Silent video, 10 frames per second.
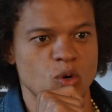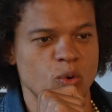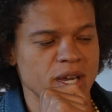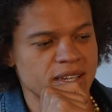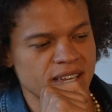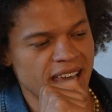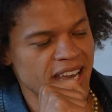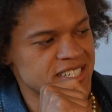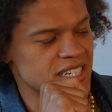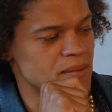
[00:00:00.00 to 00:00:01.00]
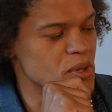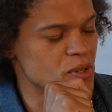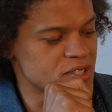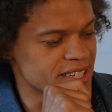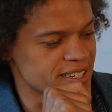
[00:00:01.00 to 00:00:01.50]
quick H&M
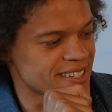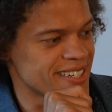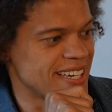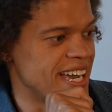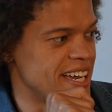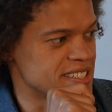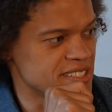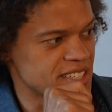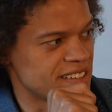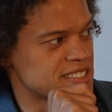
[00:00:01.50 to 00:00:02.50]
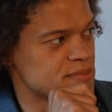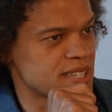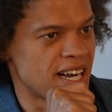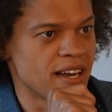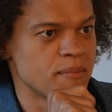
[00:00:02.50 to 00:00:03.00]
music and give some
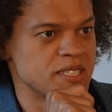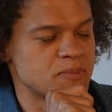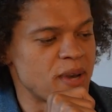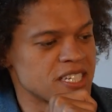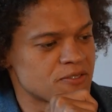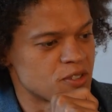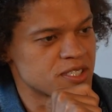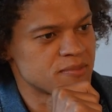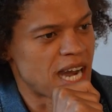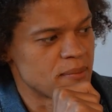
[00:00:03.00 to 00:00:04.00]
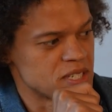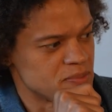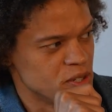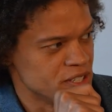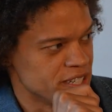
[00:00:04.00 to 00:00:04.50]
time and space for some timeless
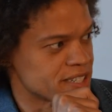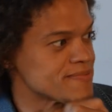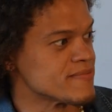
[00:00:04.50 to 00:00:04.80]
music.